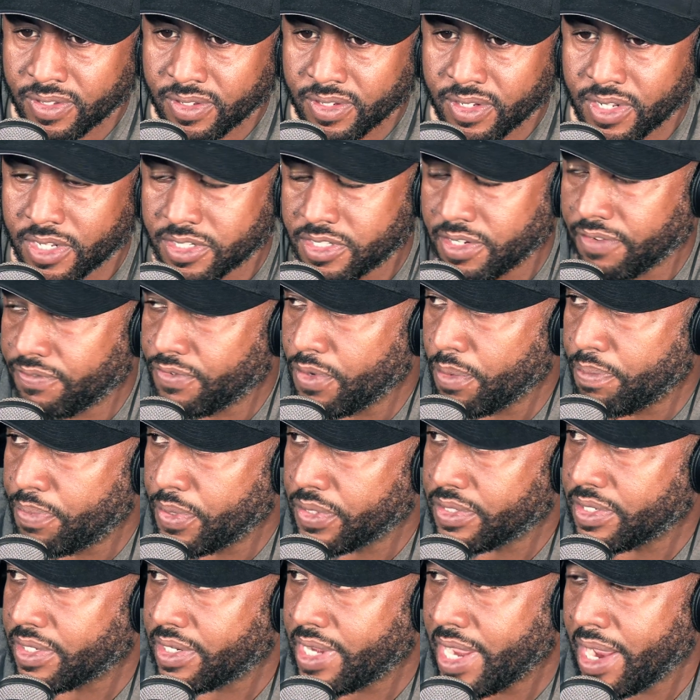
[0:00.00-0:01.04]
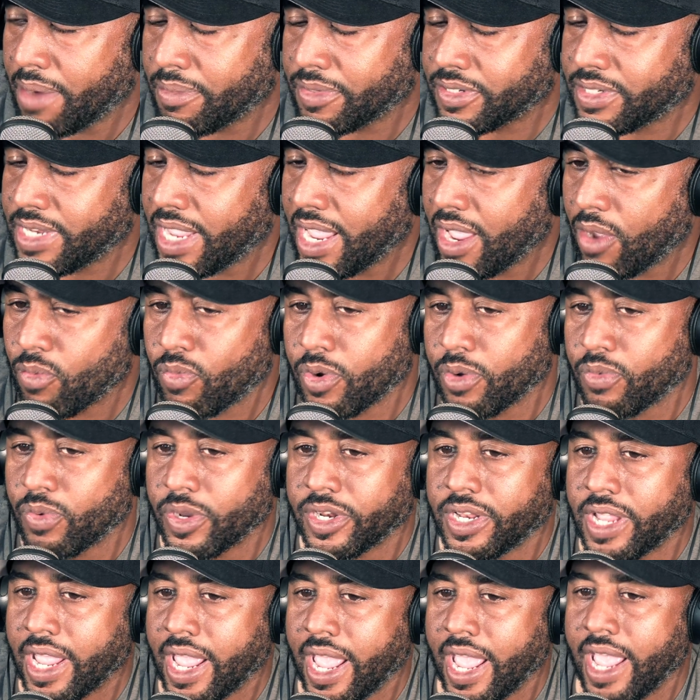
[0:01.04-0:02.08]
because if you put the camera down, we
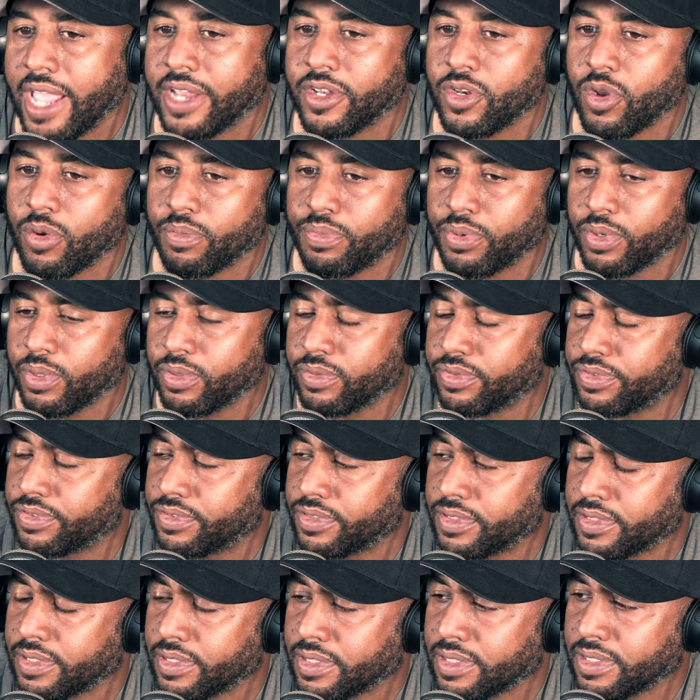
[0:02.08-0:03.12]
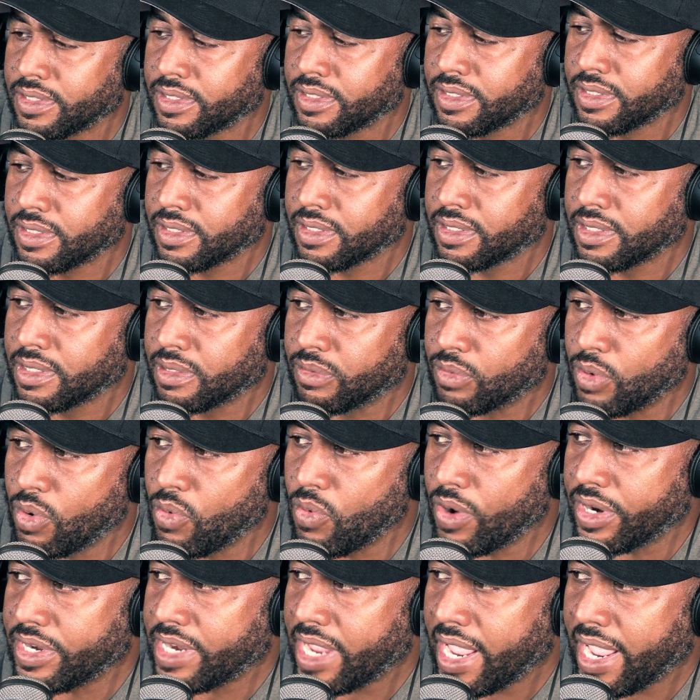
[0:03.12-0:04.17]
wouldn't have had no proof. We
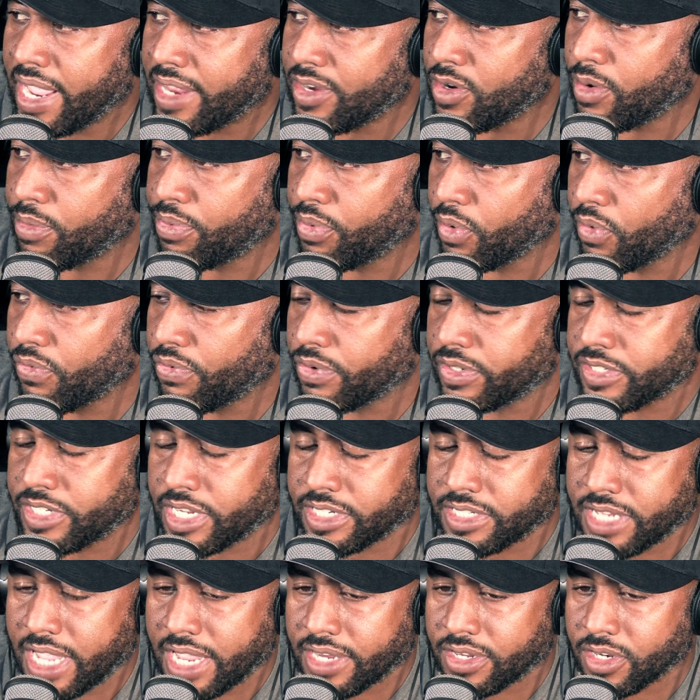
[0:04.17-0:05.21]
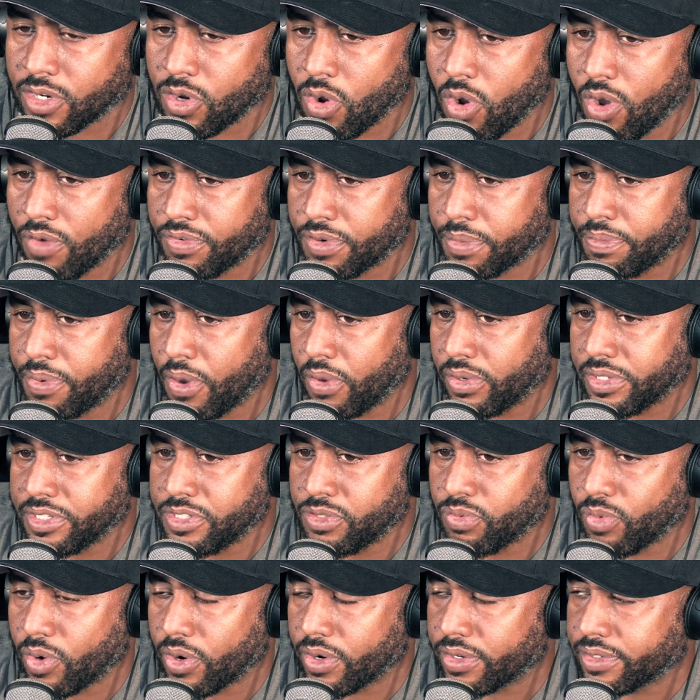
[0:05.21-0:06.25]
wouldn't have had no proof and just had to go off the
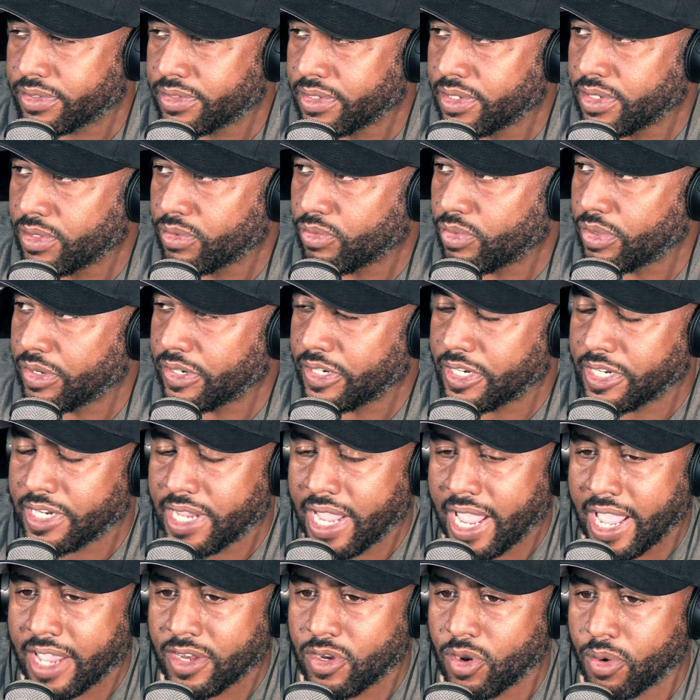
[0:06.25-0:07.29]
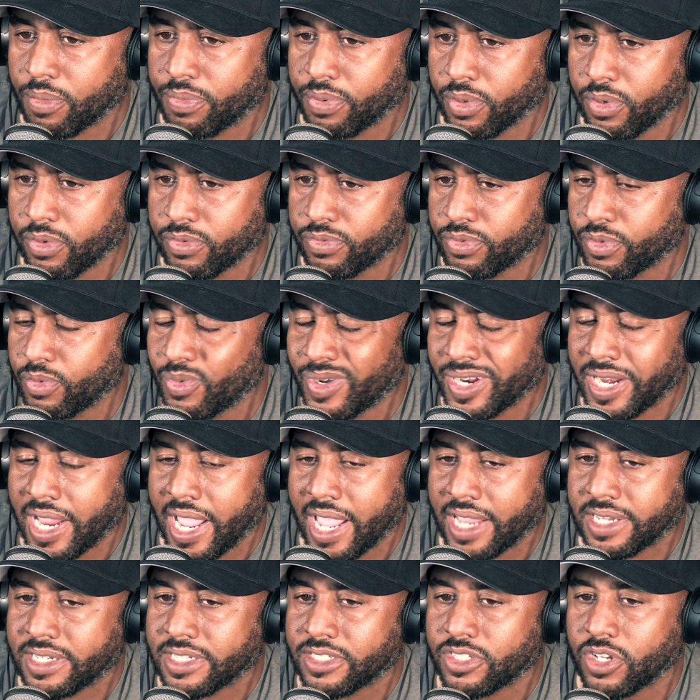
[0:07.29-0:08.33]
police word. We wouldn't have had no proof. We wouldn't have
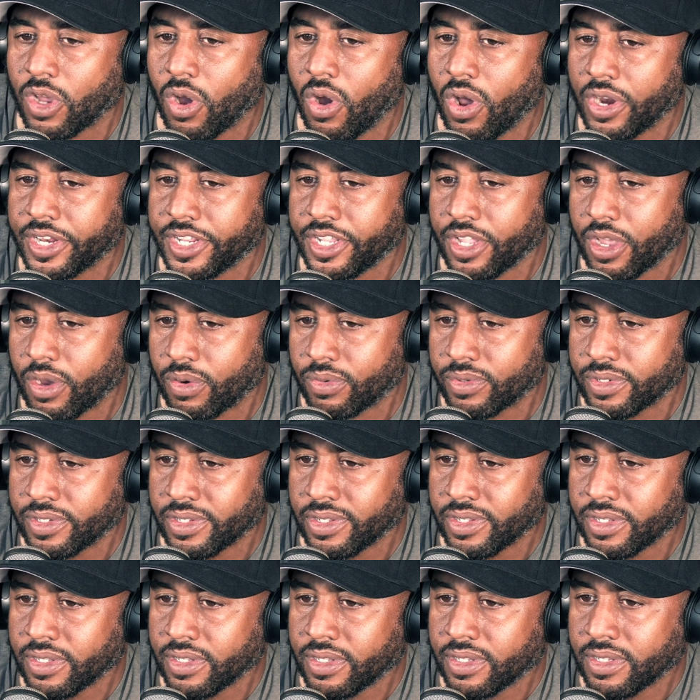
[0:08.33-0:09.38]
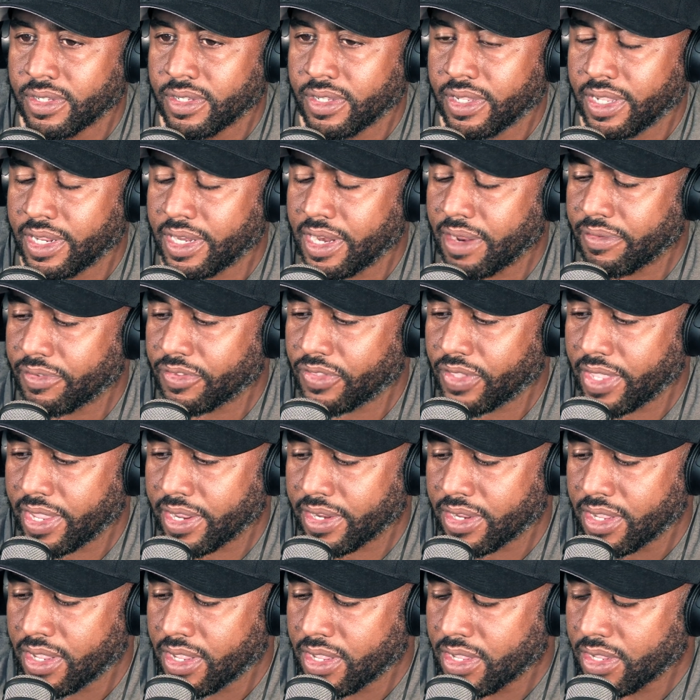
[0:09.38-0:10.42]
had this audio and everything